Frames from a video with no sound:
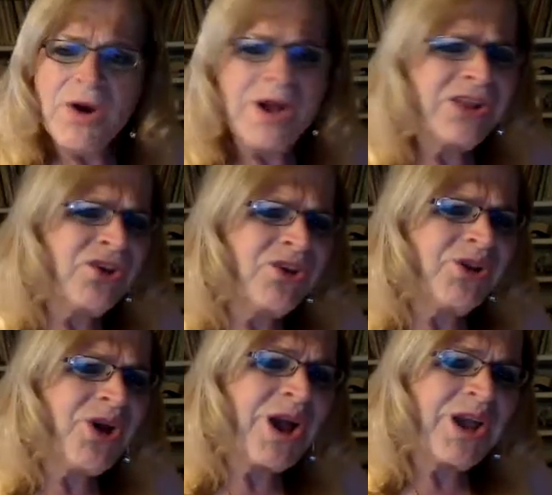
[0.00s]
Not too
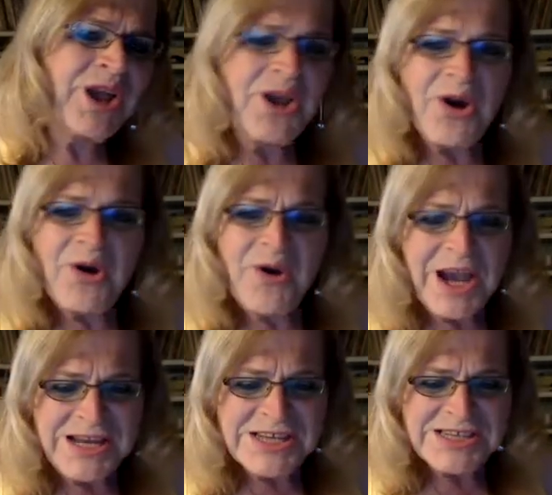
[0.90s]
long ago,
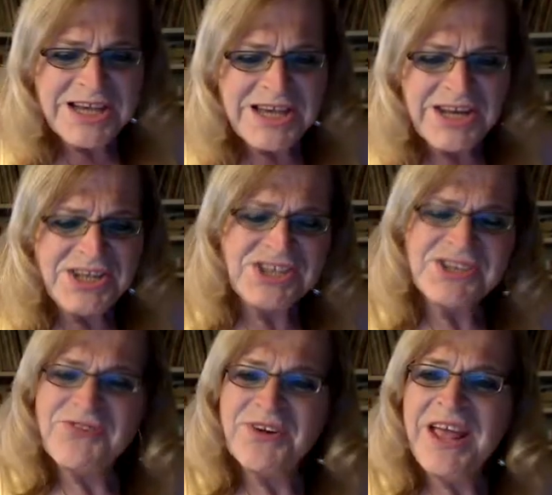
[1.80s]
I decided
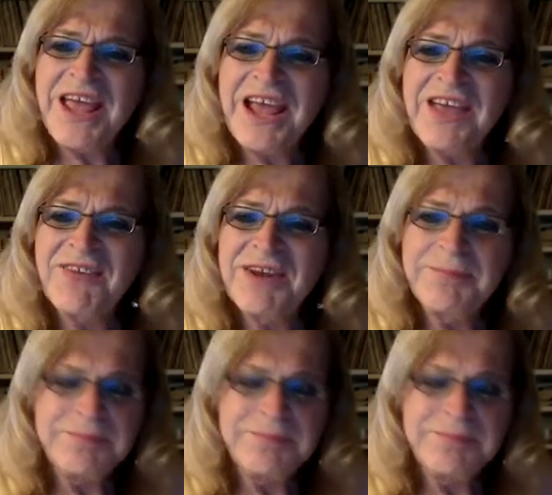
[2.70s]
just for the heck of it